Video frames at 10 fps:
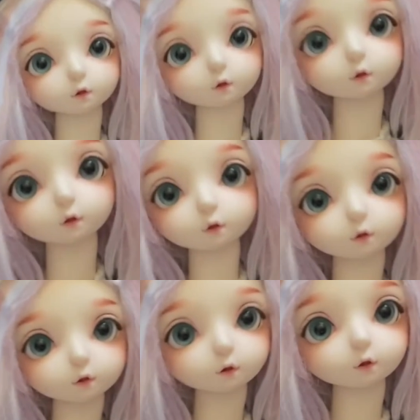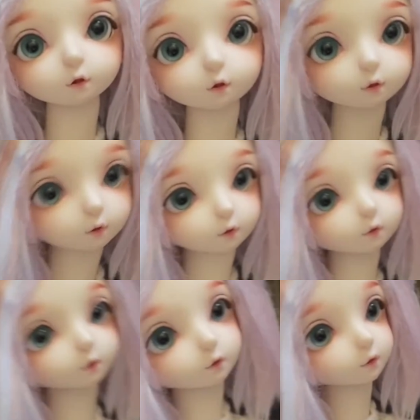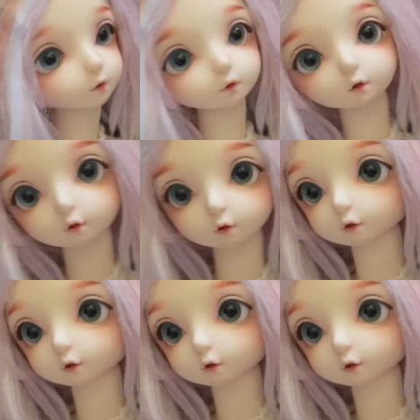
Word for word: and stuff we need for later.